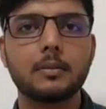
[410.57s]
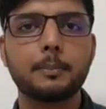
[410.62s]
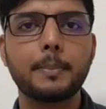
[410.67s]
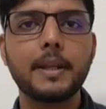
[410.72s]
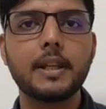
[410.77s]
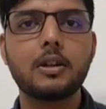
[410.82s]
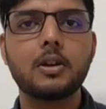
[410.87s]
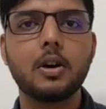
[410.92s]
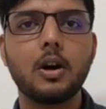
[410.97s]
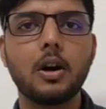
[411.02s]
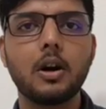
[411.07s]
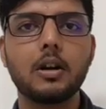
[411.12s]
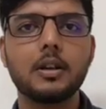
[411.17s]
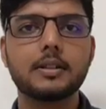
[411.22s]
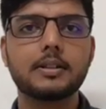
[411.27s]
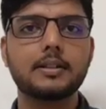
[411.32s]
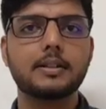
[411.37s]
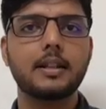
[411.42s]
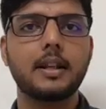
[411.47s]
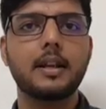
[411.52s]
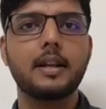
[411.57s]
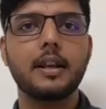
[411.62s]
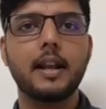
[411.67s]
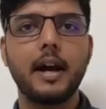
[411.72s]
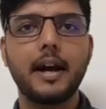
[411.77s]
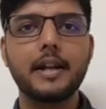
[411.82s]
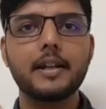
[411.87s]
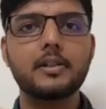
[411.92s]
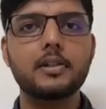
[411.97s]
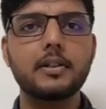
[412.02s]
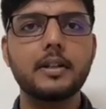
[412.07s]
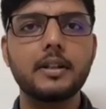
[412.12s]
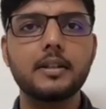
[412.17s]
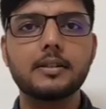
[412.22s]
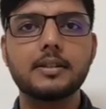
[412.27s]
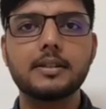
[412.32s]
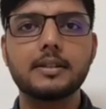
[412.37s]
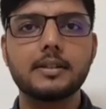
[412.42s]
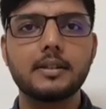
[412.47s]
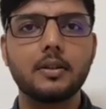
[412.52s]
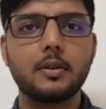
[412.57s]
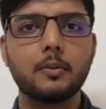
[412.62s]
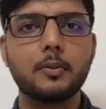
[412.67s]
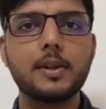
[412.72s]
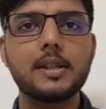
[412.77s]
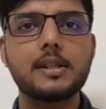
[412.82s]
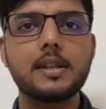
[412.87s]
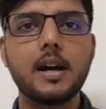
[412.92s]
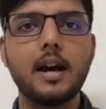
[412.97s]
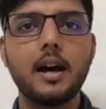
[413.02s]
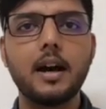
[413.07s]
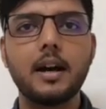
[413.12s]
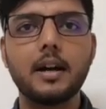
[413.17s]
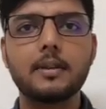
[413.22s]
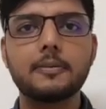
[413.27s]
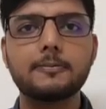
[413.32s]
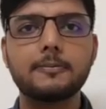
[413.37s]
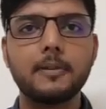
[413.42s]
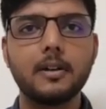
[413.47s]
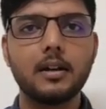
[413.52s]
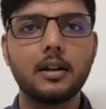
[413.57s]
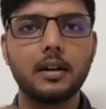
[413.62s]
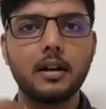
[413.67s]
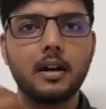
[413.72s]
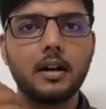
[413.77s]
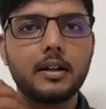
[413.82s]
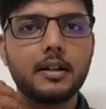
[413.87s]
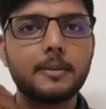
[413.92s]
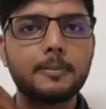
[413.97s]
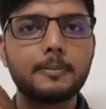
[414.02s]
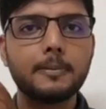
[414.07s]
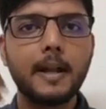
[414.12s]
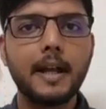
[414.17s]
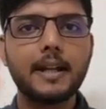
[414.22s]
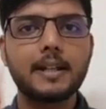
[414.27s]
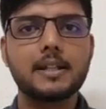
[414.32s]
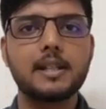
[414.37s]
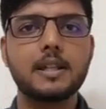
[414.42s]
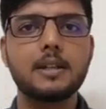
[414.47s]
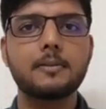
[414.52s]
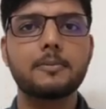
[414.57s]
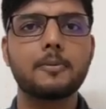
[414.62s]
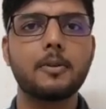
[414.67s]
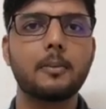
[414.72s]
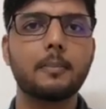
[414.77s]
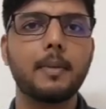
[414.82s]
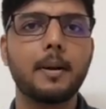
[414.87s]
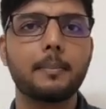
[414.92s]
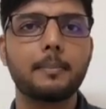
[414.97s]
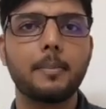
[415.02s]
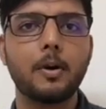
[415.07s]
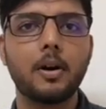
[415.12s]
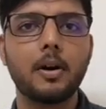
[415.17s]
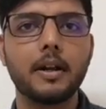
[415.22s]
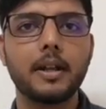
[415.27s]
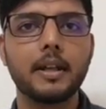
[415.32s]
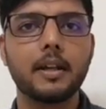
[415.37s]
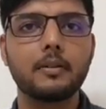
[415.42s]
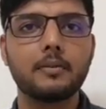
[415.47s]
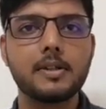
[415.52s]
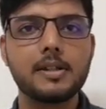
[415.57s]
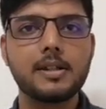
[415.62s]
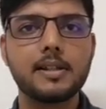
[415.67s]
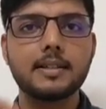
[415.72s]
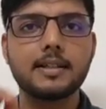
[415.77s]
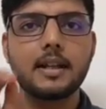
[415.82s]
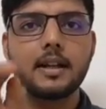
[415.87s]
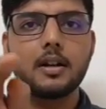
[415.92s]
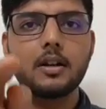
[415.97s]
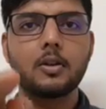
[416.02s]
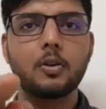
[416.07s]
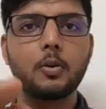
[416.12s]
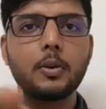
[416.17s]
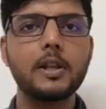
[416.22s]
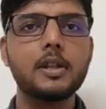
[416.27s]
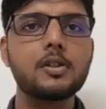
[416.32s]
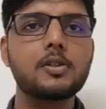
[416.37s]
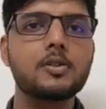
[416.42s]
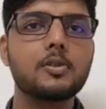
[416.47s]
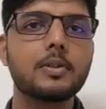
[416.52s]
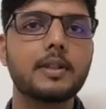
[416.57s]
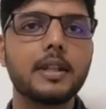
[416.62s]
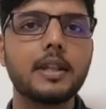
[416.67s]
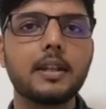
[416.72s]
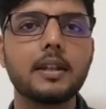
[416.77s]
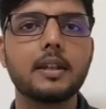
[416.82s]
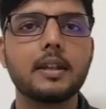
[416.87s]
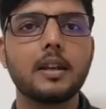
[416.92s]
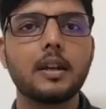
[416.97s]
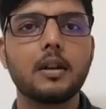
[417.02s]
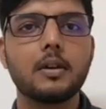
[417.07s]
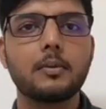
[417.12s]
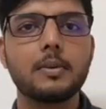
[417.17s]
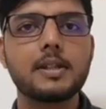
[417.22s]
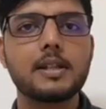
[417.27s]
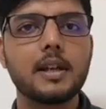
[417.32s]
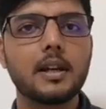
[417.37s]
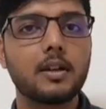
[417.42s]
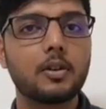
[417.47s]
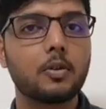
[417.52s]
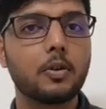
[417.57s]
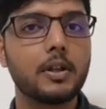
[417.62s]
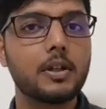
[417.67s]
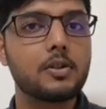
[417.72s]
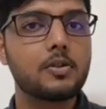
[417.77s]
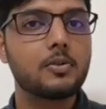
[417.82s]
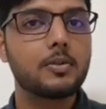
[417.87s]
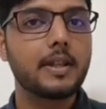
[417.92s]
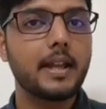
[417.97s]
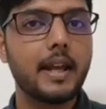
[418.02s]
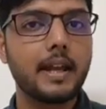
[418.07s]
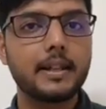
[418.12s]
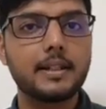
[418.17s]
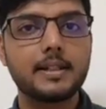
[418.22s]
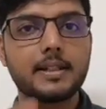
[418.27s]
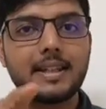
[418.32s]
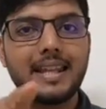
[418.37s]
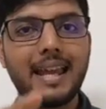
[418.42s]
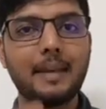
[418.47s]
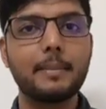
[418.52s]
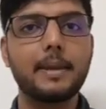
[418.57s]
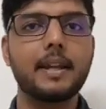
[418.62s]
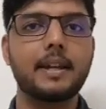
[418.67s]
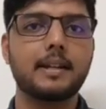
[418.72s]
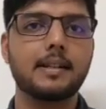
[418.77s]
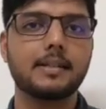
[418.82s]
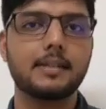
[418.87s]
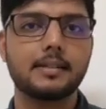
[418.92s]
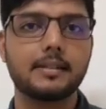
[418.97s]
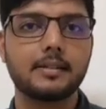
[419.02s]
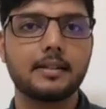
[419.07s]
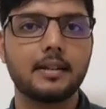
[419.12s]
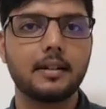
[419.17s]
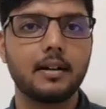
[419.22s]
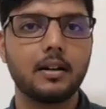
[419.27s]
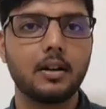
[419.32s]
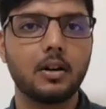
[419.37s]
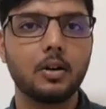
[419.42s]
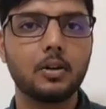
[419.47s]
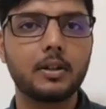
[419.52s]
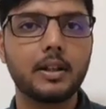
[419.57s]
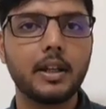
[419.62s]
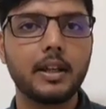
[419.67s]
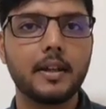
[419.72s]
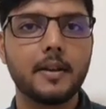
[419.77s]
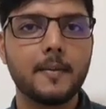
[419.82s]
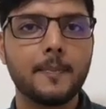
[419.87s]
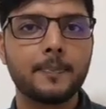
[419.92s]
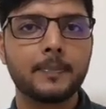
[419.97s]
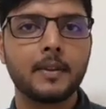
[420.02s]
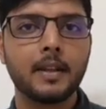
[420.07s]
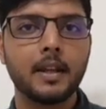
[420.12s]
because the light rays which are reflecting from my body and which is going to the which are going to their cameras. Okay,